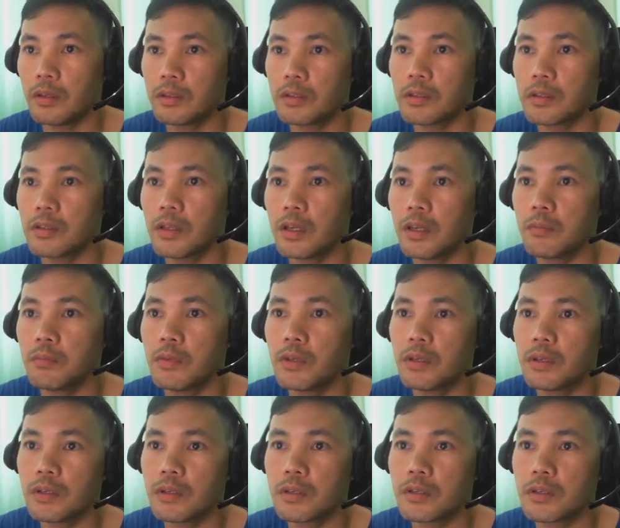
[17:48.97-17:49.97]
Let's name
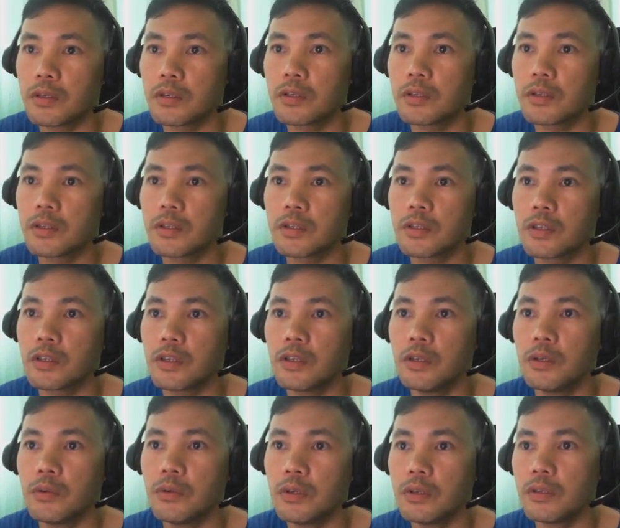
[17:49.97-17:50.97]
this
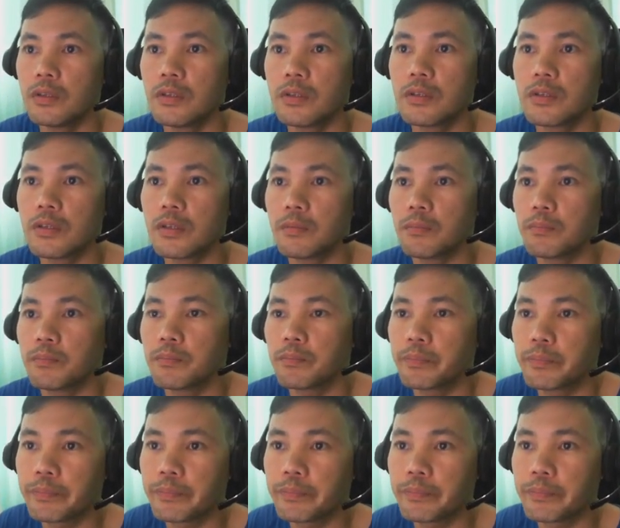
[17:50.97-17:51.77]
queuing system.